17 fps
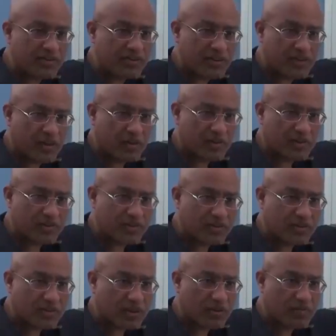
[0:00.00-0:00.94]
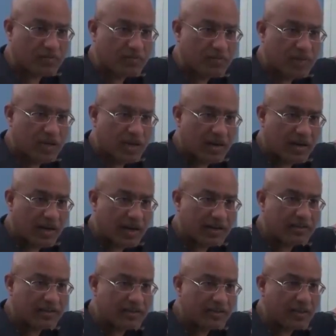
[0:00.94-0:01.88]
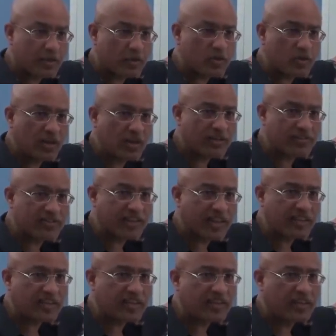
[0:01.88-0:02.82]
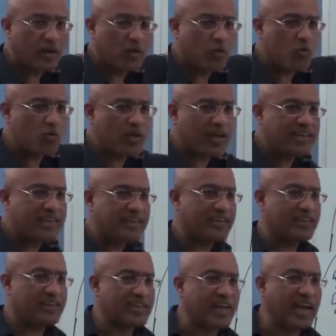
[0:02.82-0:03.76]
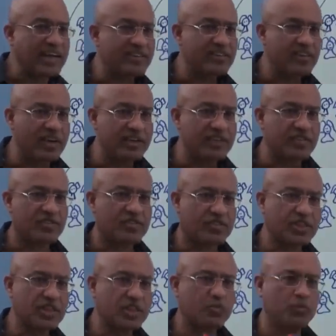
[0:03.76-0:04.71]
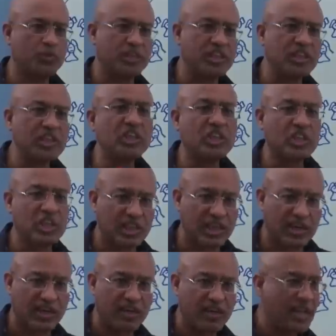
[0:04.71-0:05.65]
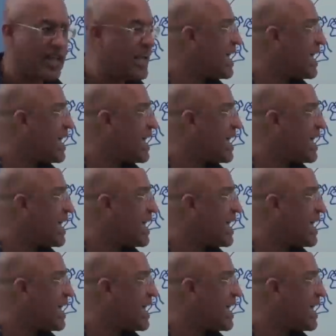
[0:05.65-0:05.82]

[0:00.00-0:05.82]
central nervous system, right? These endothelial cells are very tightly stitched with each other